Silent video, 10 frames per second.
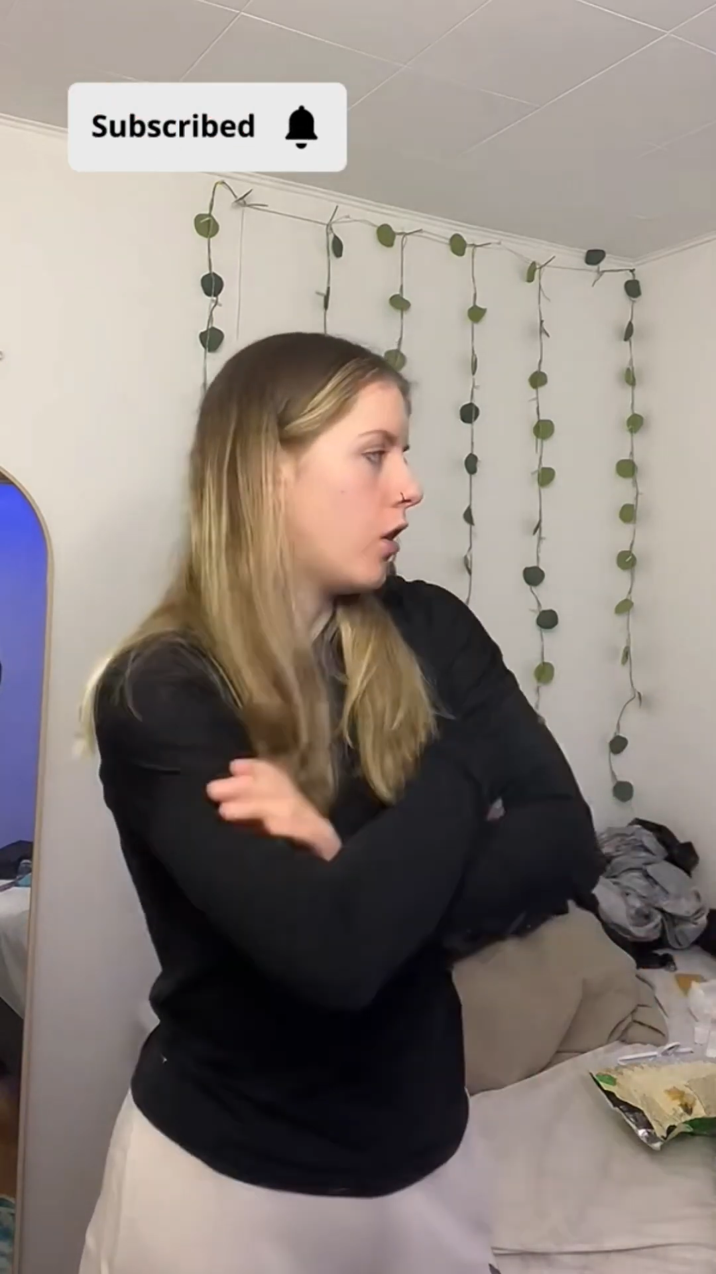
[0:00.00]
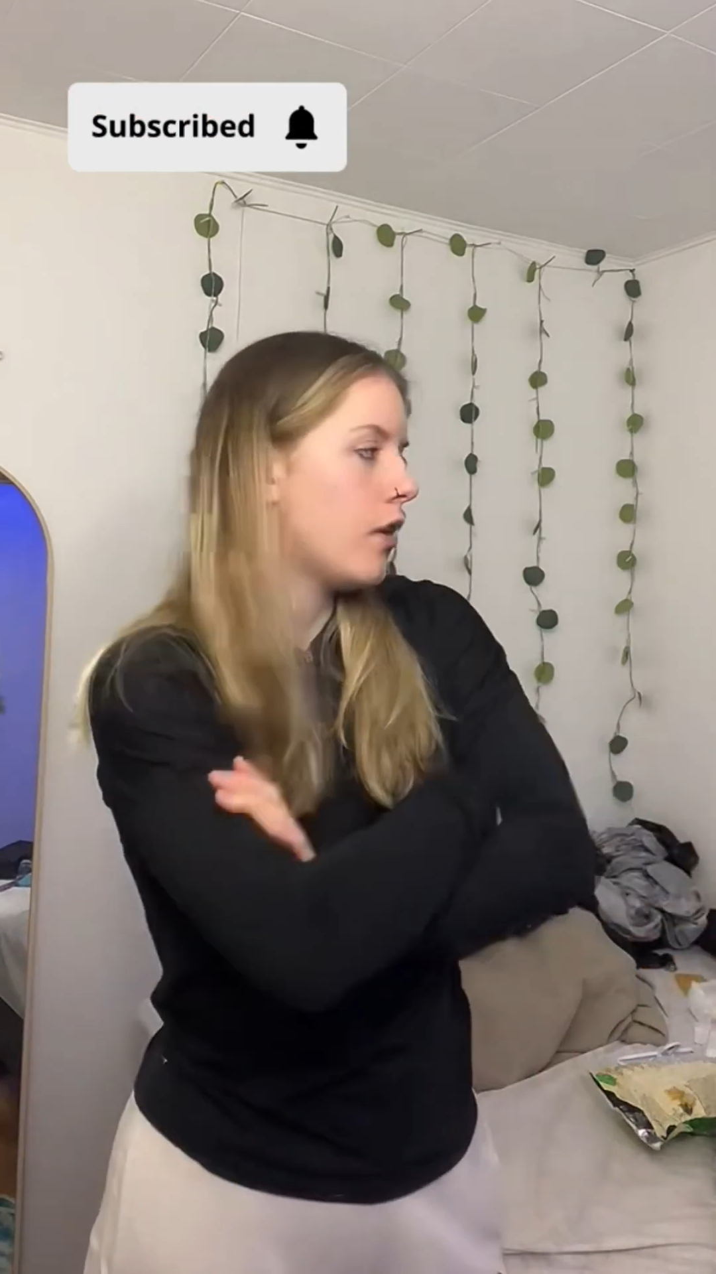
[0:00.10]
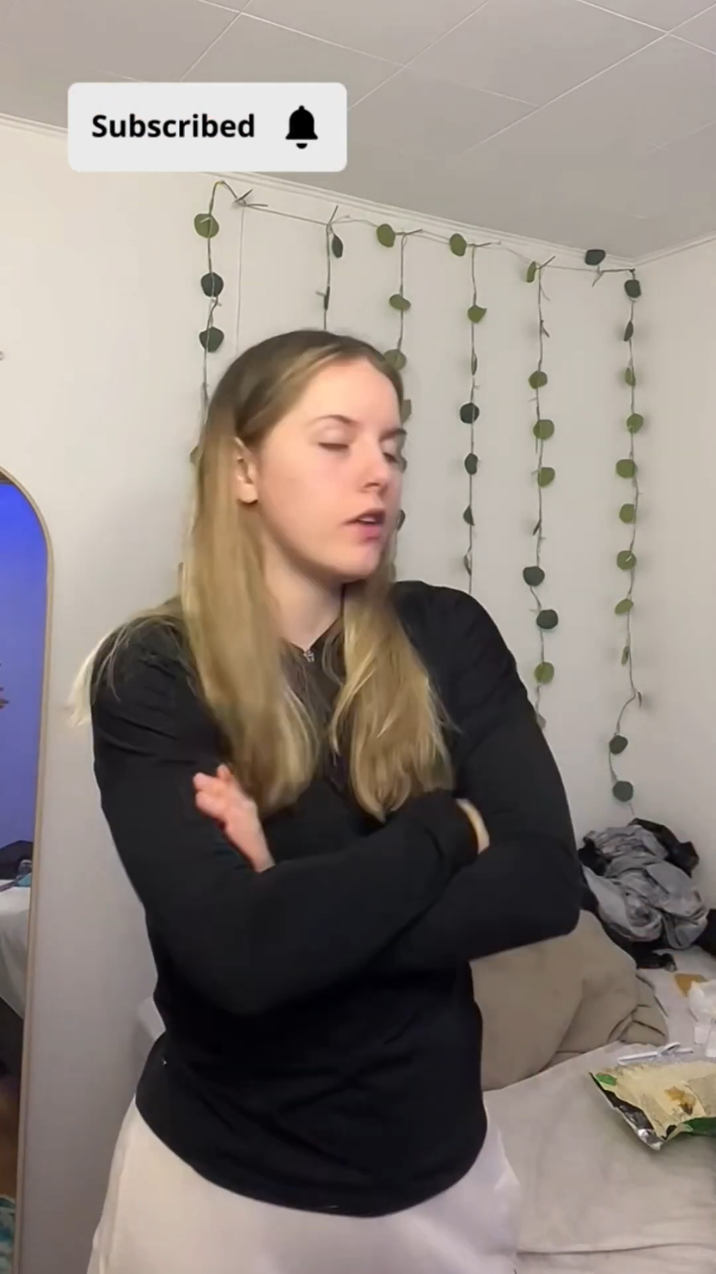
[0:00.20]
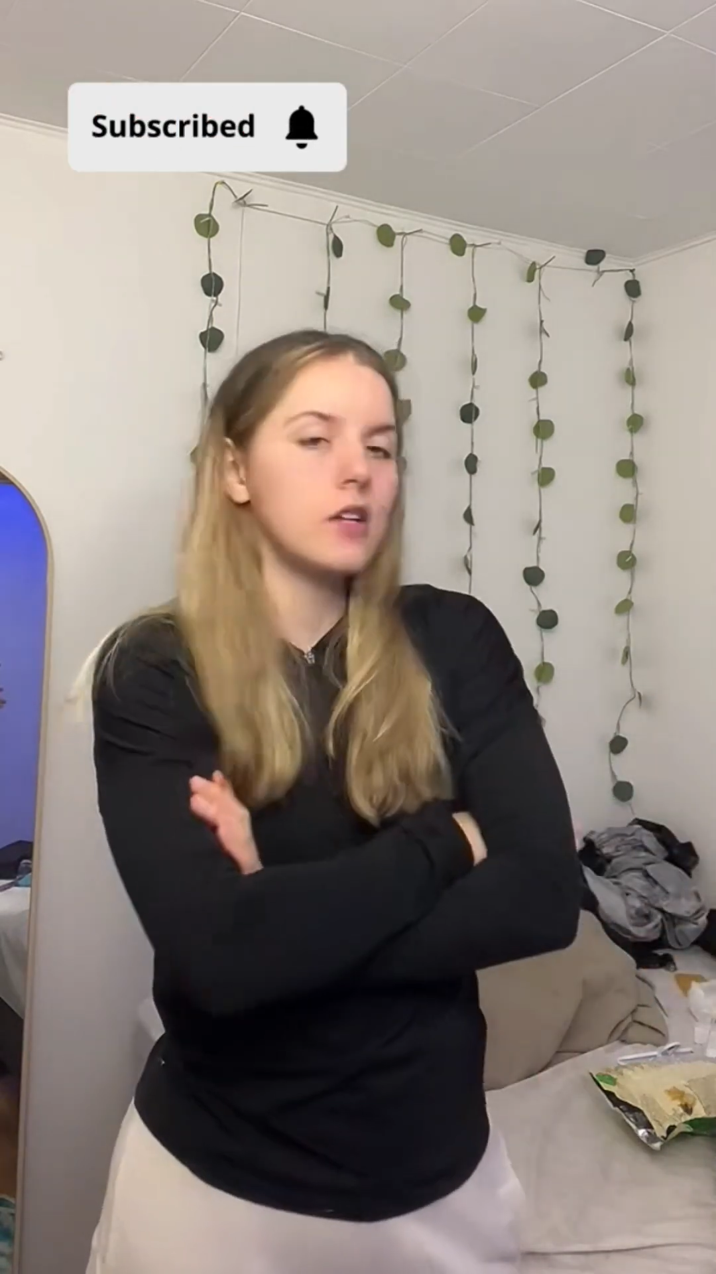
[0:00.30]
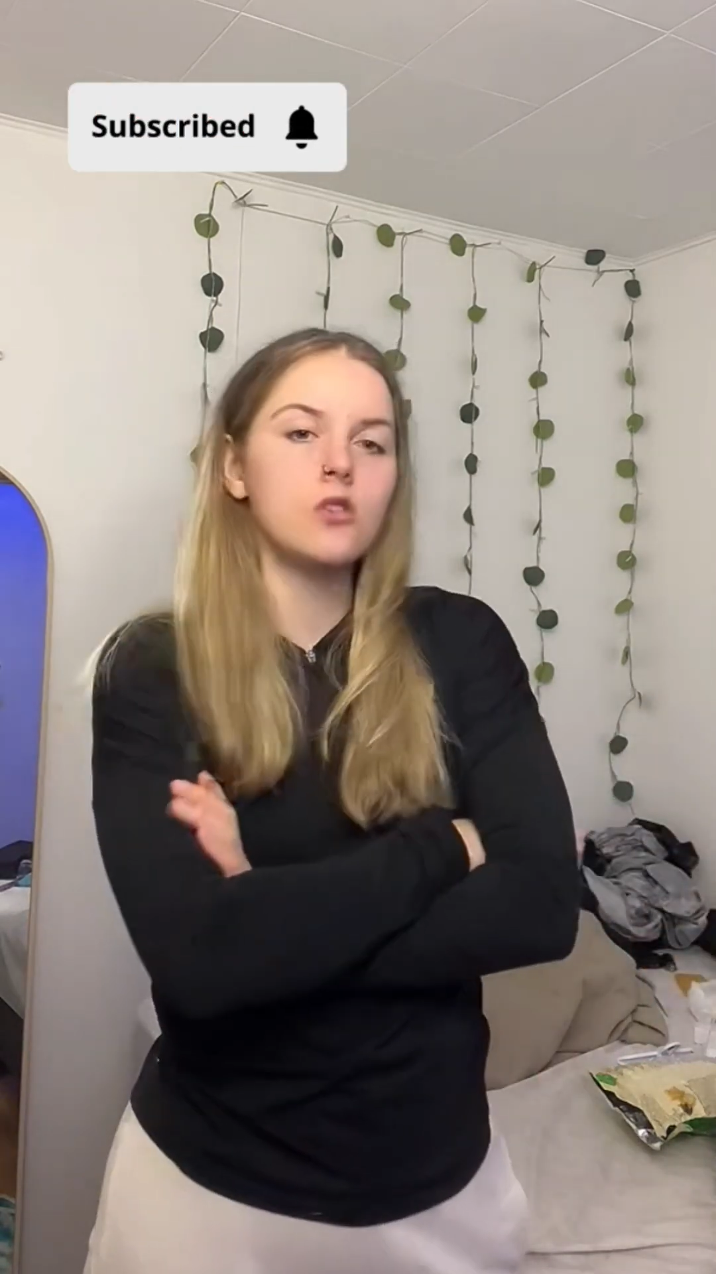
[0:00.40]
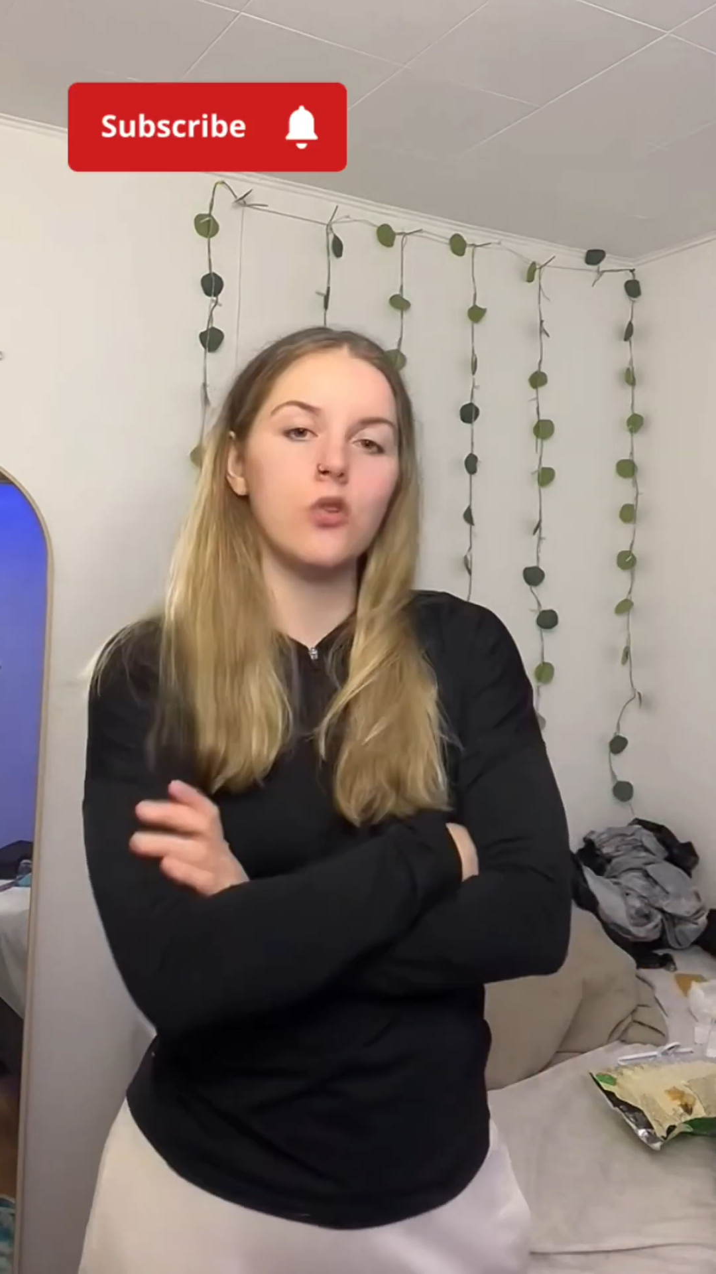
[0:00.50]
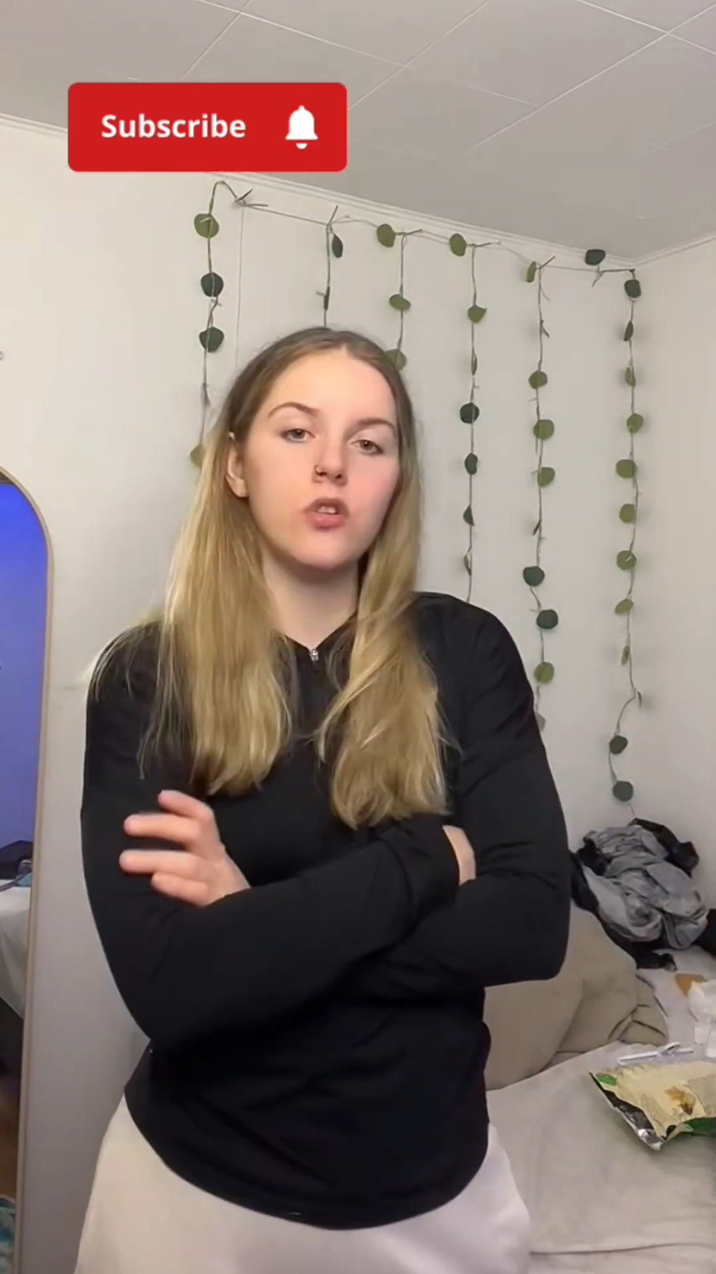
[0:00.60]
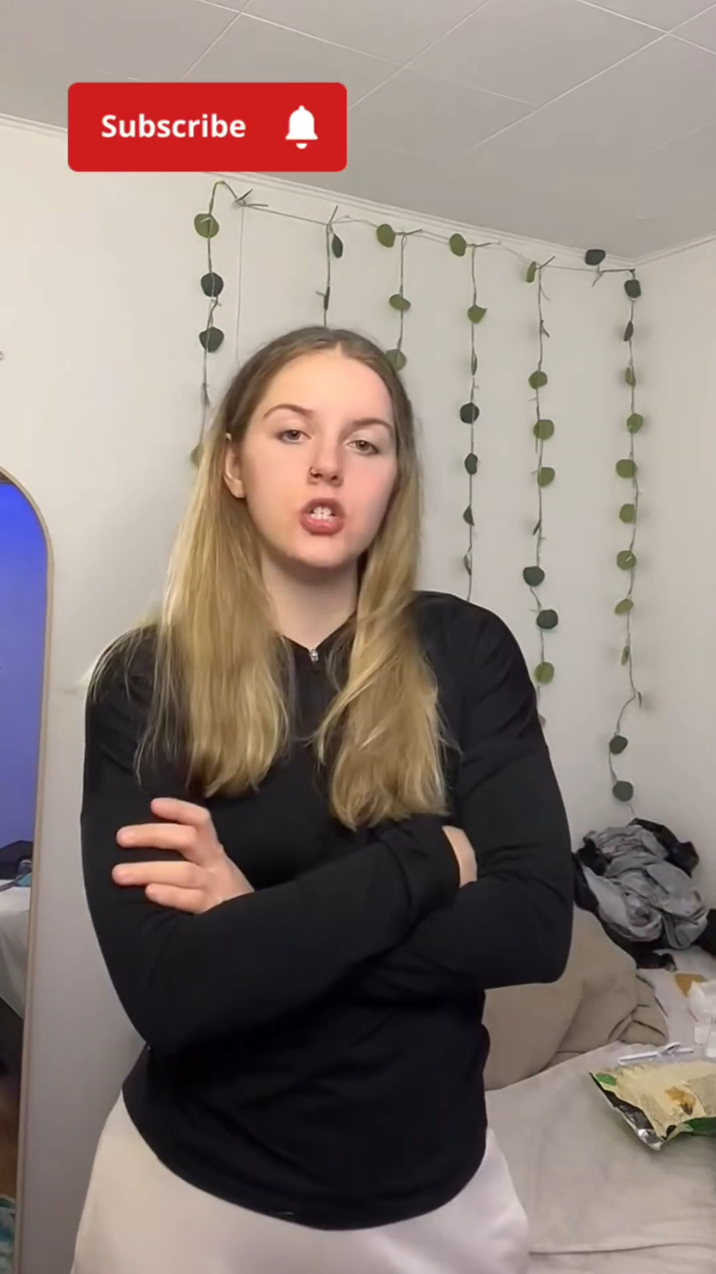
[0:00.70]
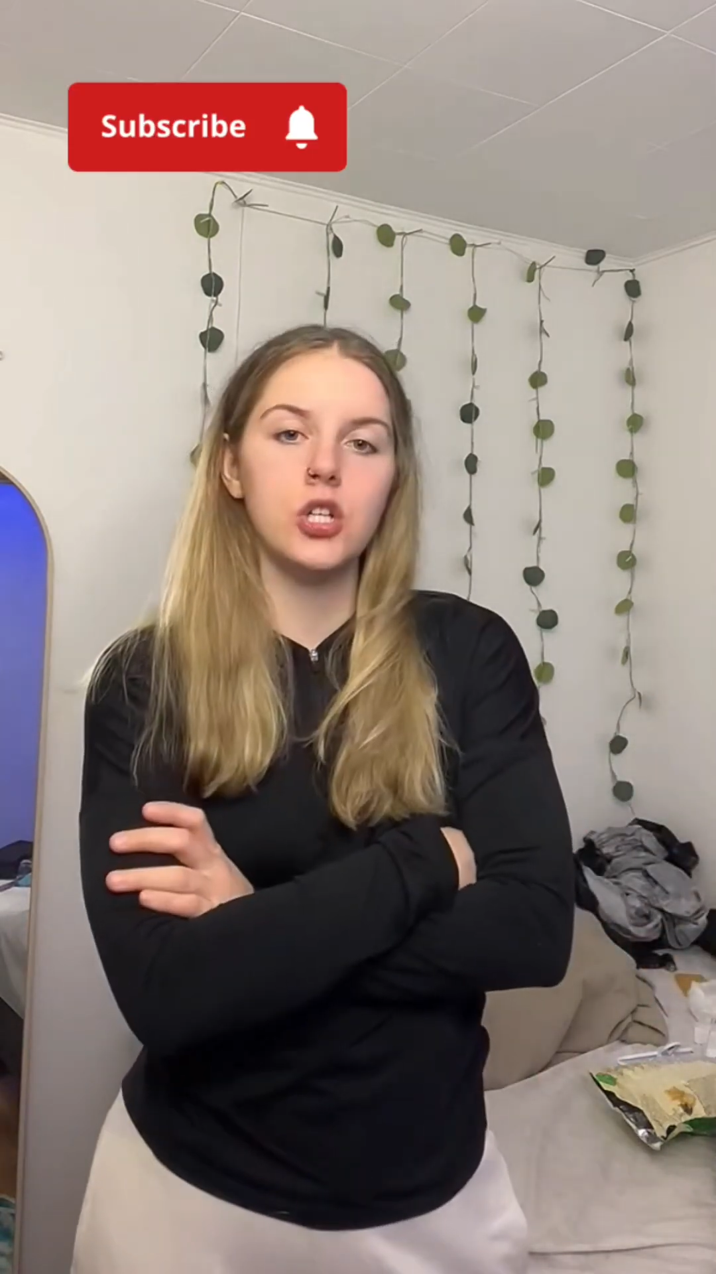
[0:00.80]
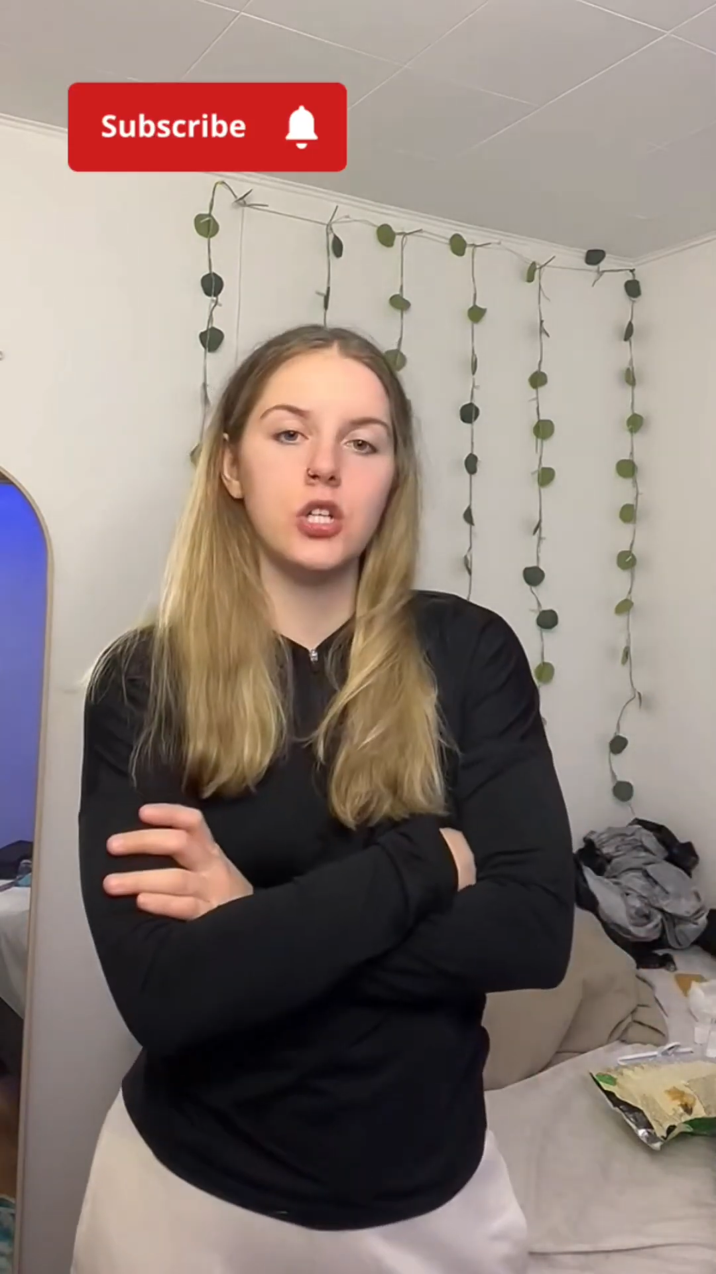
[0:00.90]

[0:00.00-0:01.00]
a lot of like Sol de